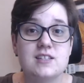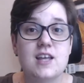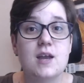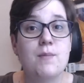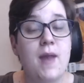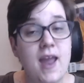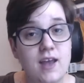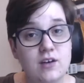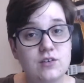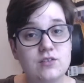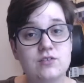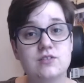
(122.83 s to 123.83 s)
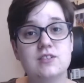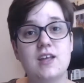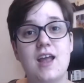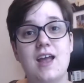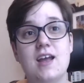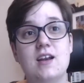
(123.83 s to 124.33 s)
like panels
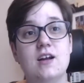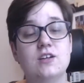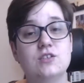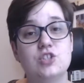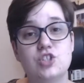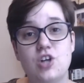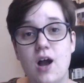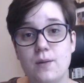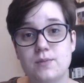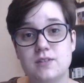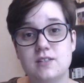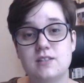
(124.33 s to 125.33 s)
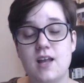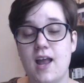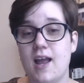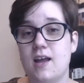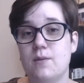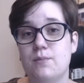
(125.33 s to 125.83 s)
and shops
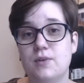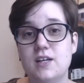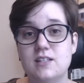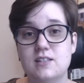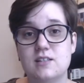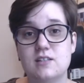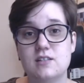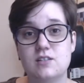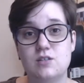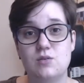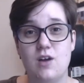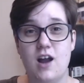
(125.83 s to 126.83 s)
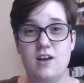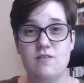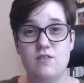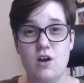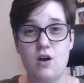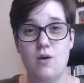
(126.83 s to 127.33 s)
and places to kind
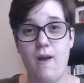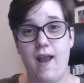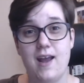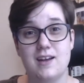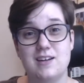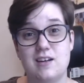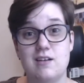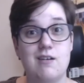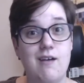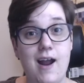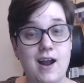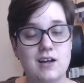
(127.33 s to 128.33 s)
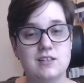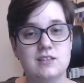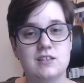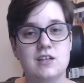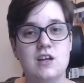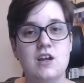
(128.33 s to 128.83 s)
of go and interact.
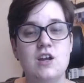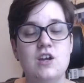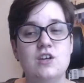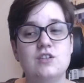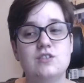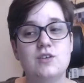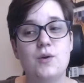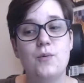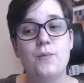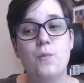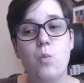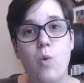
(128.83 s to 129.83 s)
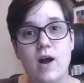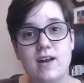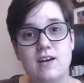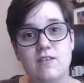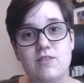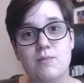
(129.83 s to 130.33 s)
So
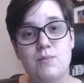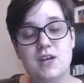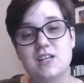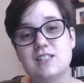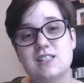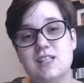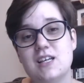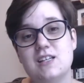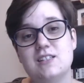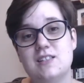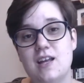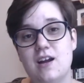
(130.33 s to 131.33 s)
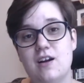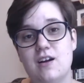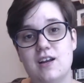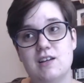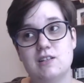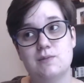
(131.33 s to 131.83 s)
one of the biggest things there
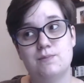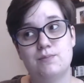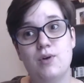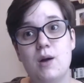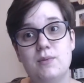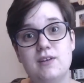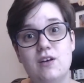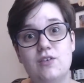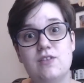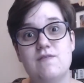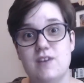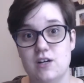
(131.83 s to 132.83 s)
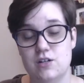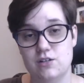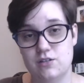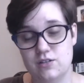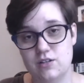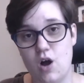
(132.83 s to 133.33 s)
is probably all the
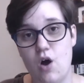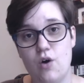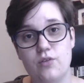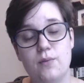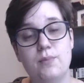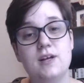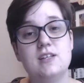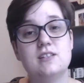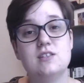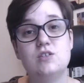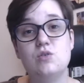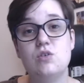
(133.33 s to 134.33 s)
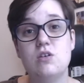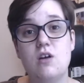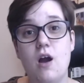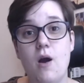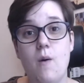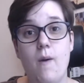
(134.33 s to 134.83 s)
vendors, all the places you can
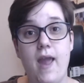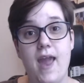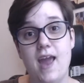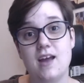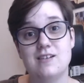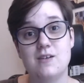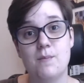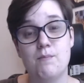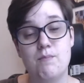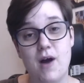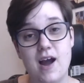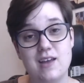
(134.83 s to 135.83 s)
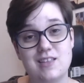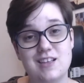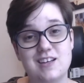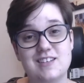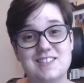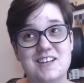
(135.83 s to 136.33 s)
go and buy
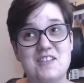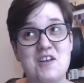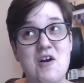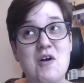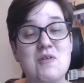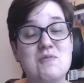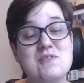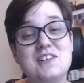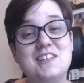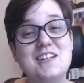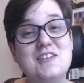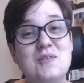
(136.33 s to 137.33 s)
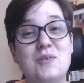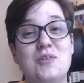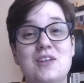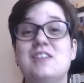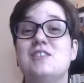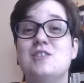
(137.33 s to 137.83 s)
things. And there are really cool
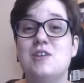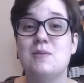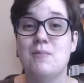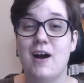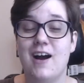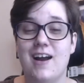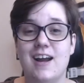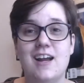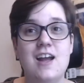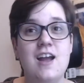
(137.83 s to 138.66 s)
things you can buy.